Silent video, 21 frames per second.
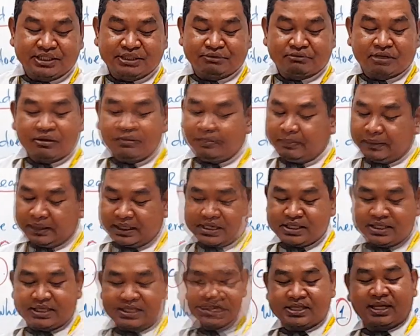role play
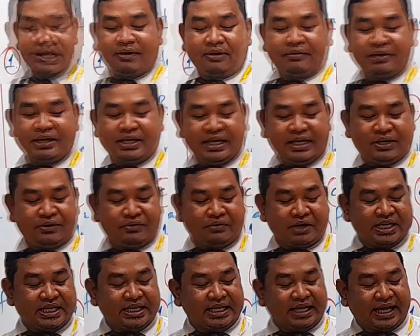the story and
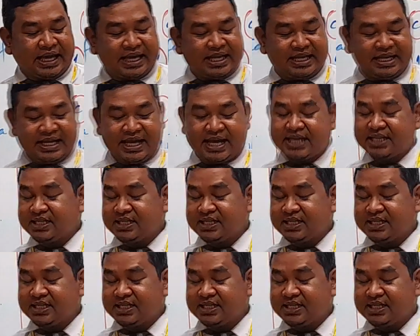read again